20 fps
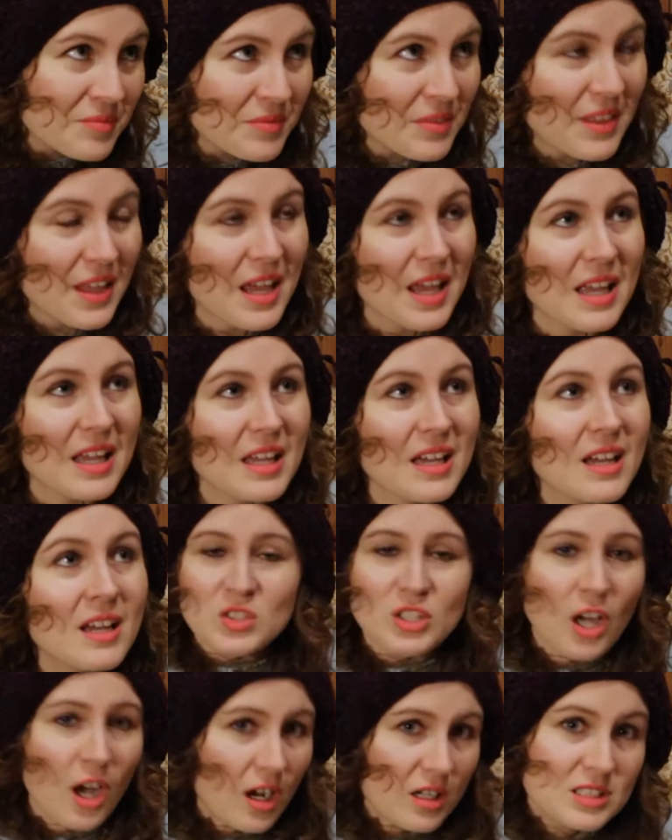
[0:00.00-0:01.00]
they
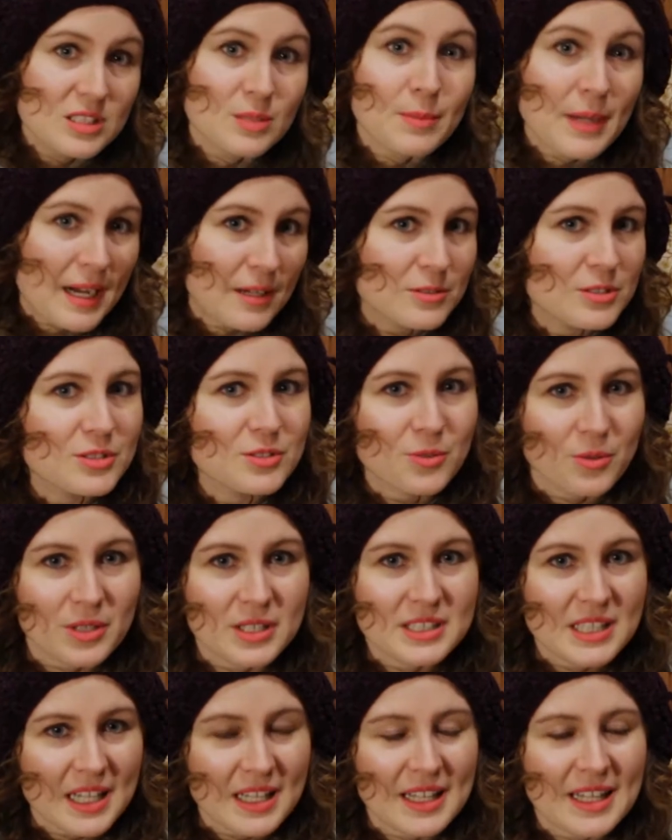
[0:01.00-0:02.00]
talked about
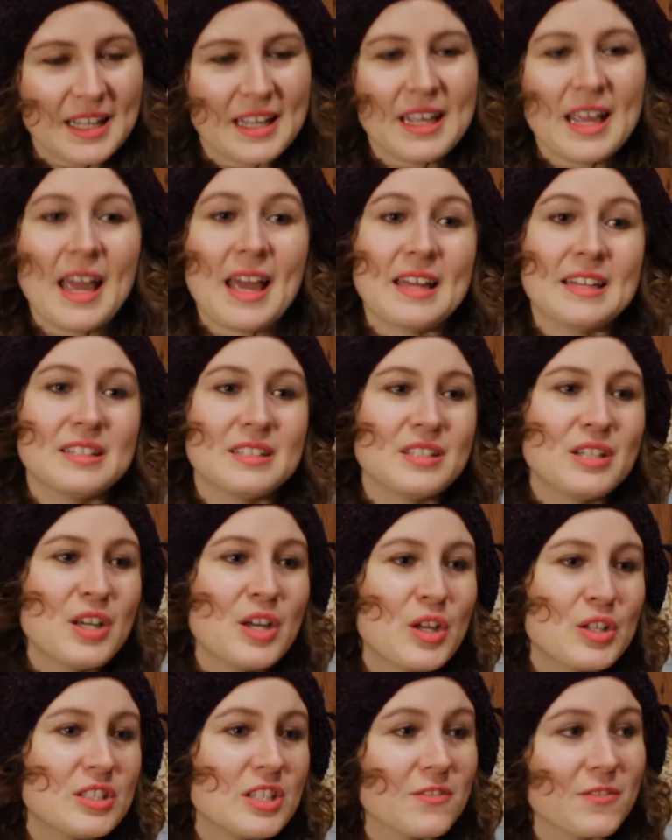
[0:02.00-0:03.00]
storytelling and
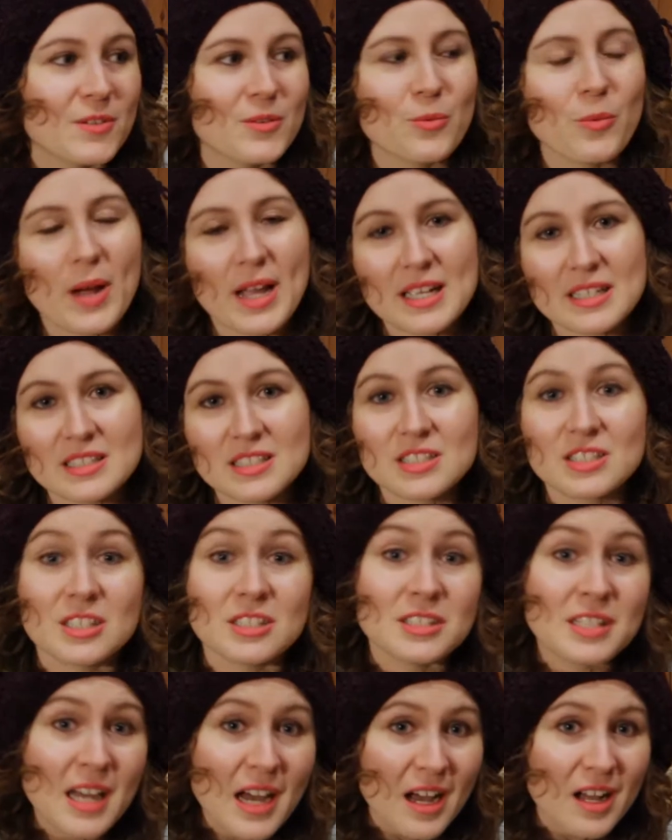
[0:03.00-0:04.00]
different ways to
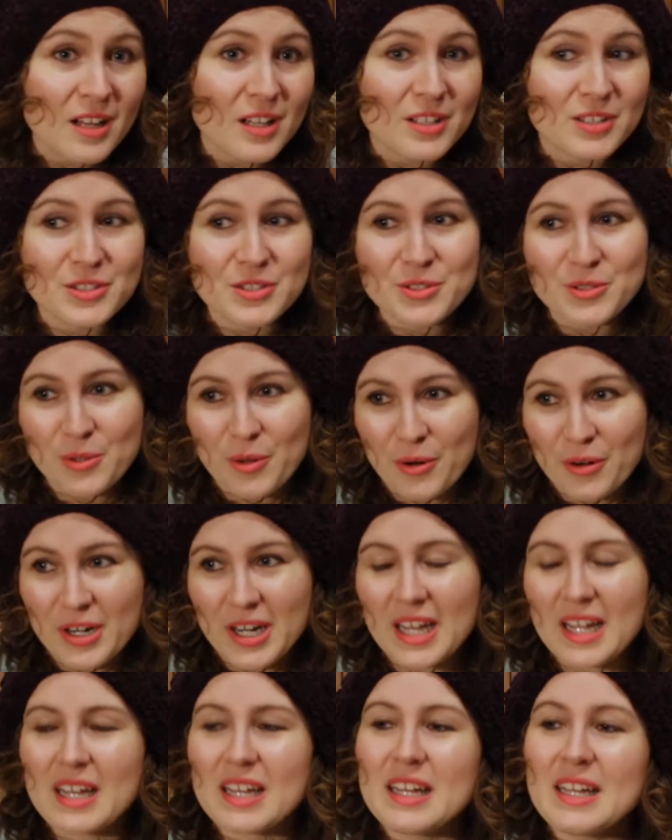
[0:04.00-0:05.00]
tell a
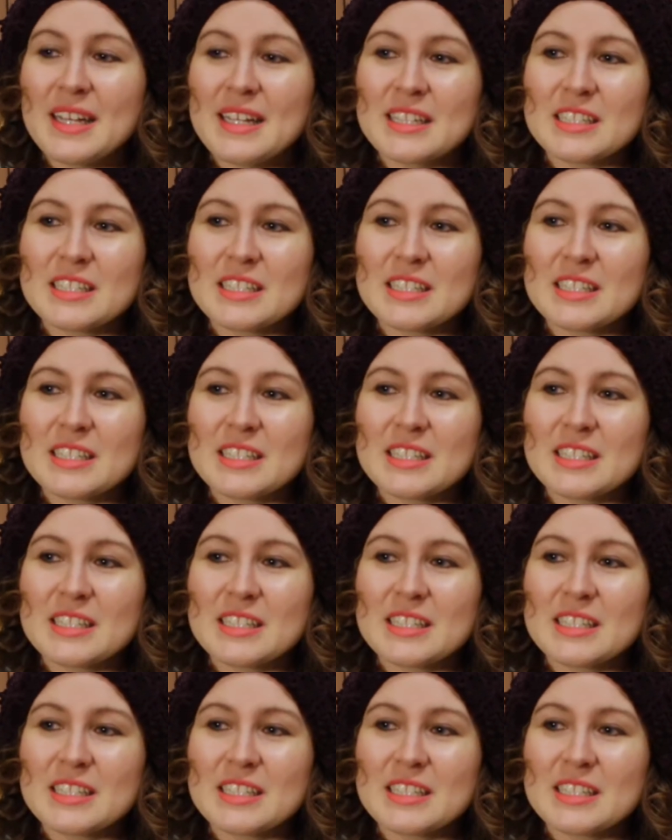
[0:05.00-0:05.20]
story,